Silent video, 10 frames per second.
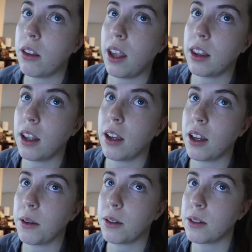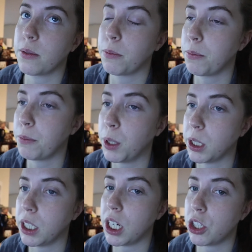that the
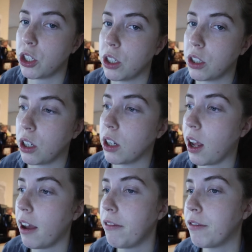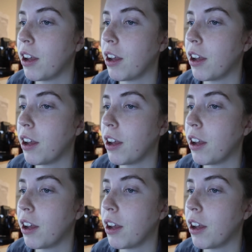presentation is good enough